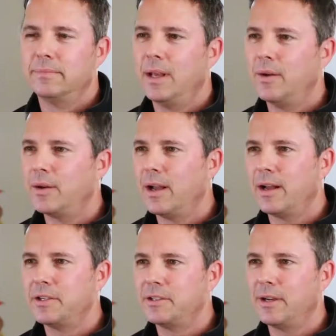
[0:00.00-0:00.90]
Oh
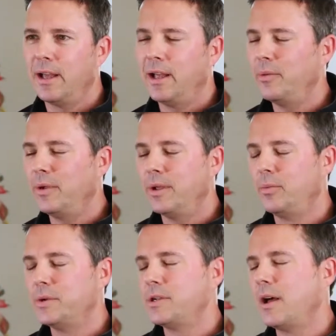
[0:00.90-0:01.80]
gosh,
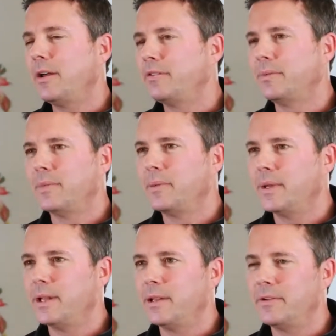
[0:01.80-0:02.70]
it was awesome. I mean, I lived